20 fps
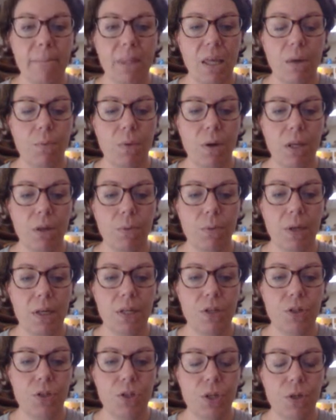what you'll want
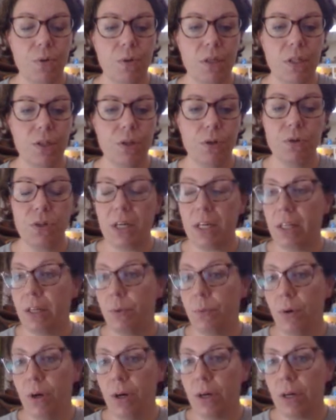to do is your daily
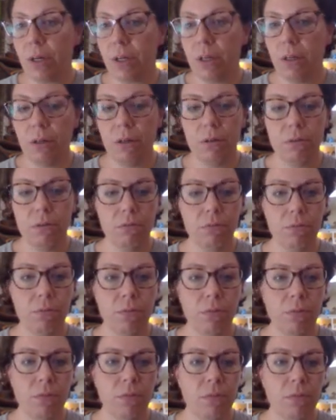work.
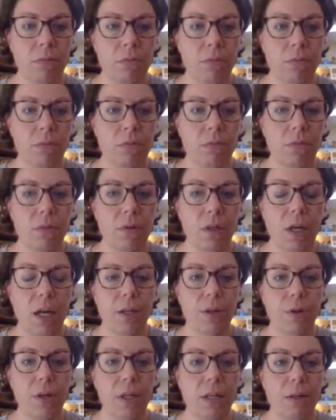
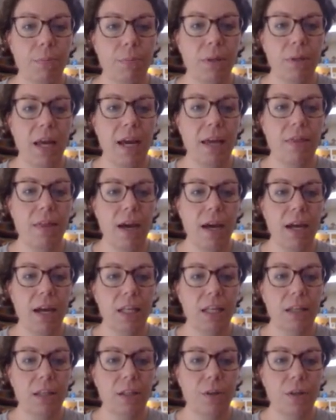And you can apply that,
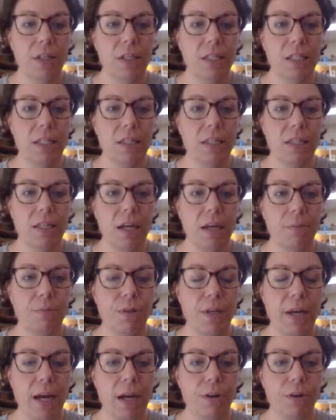and you can see the
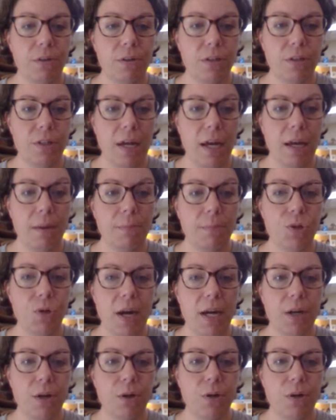time
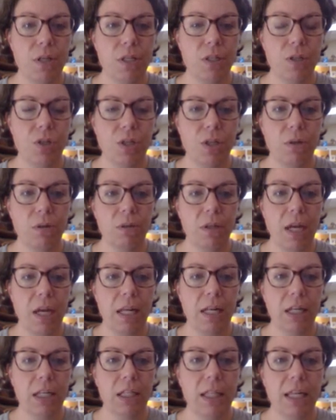tracker is still
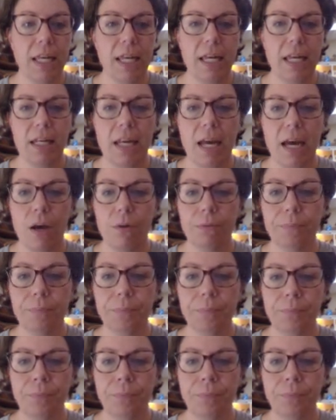kind of clicking down.